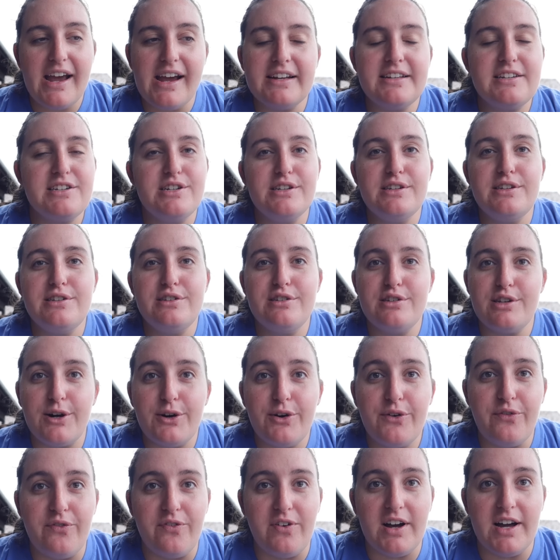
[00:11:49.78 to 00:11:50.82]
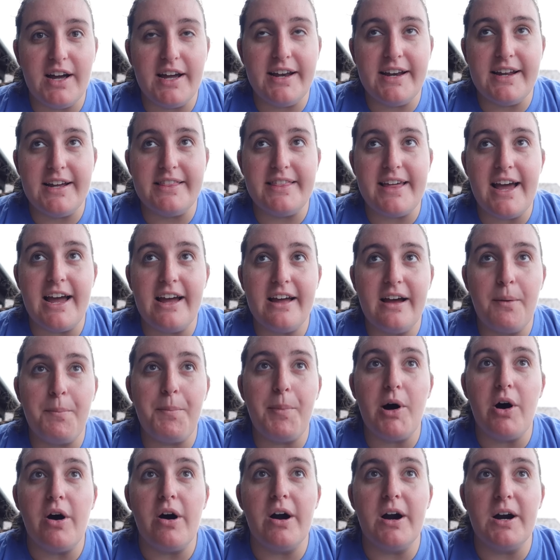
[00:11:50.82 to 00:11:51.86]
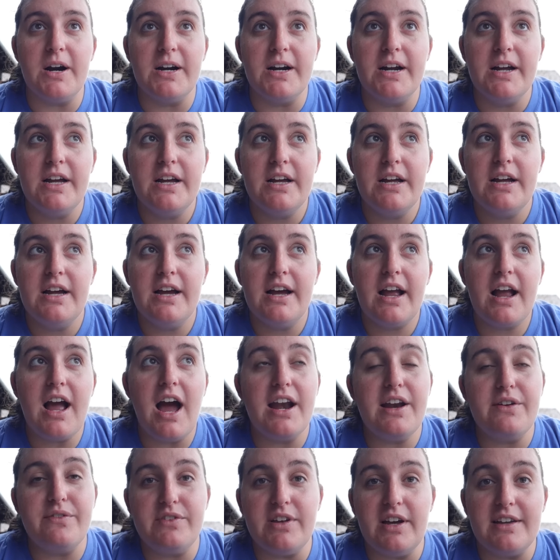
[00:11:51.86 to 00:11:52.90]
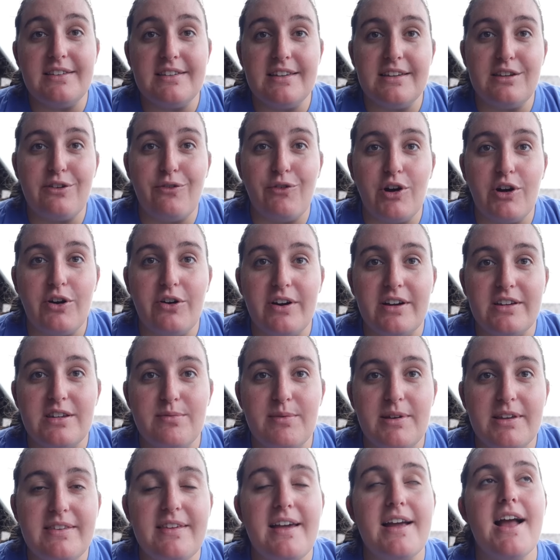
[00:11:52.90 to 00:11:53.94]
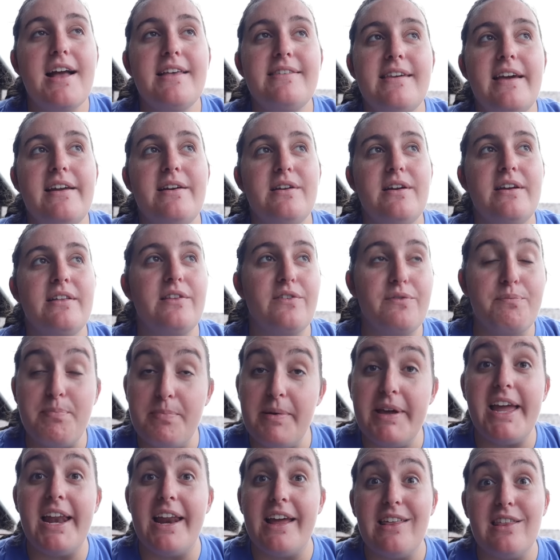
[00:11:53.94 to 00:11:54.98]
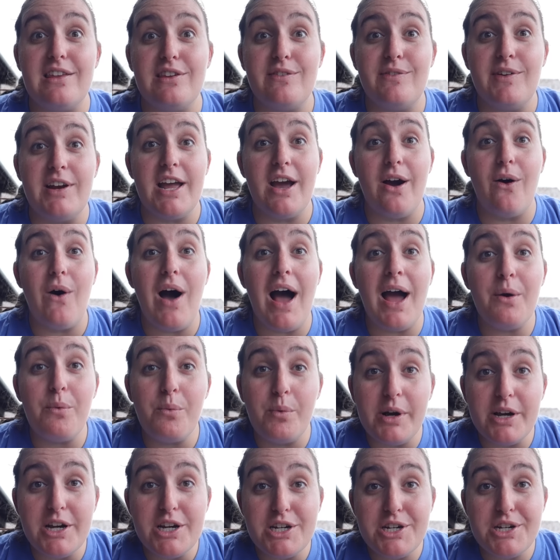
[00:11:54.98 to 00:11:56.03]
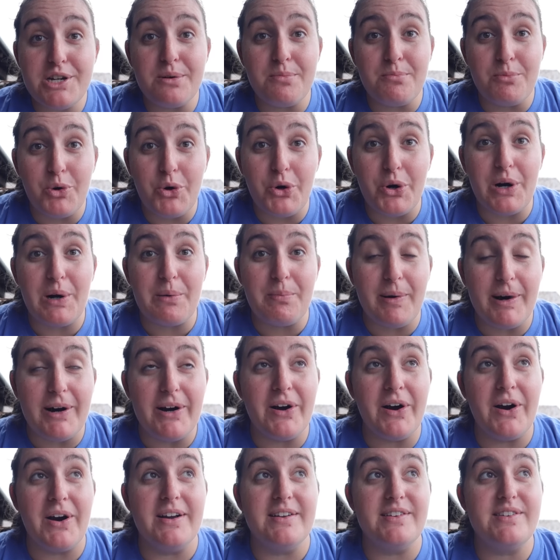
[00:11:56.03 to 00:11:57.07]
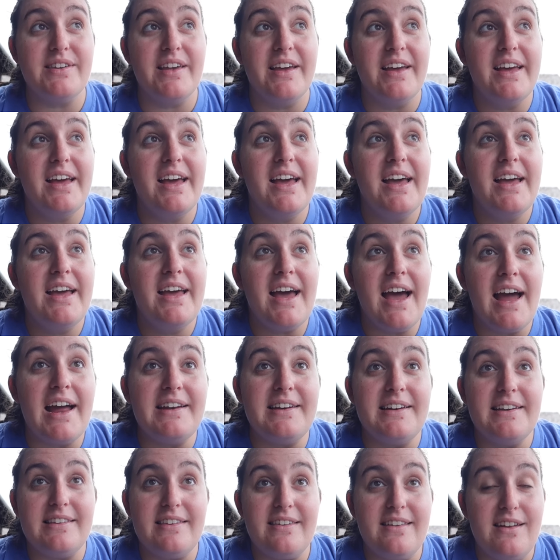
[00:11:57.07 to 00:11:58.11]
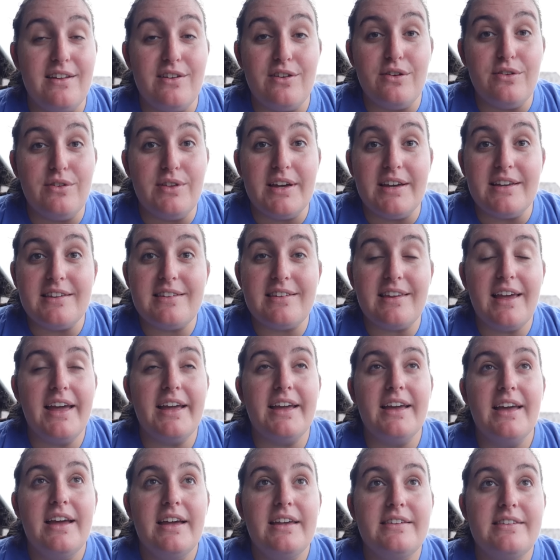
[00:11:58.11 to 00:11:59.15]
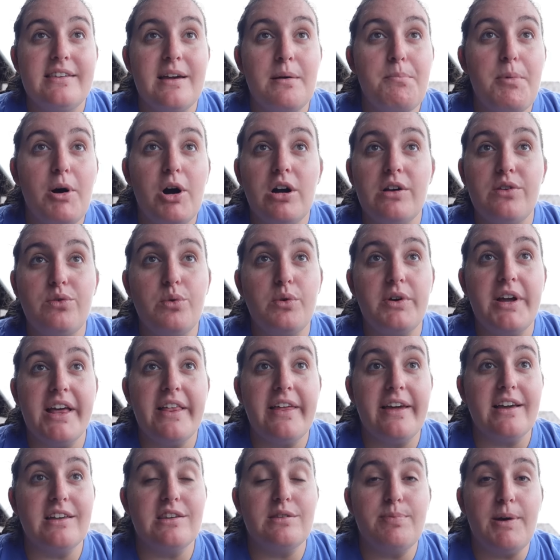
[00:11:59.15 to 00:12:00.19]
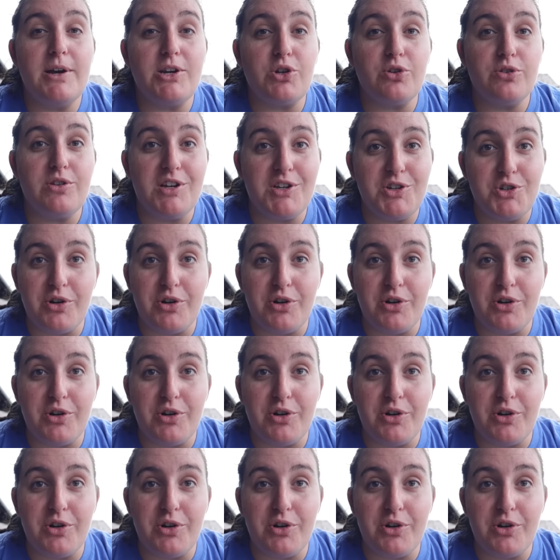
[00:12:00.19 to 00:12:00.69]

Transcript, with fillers: it's just so fun that a bar kind of does this for Christmas. Like I said in the beginning of this video, I wish more bars at Disney do this. Like some bars will get like a specialty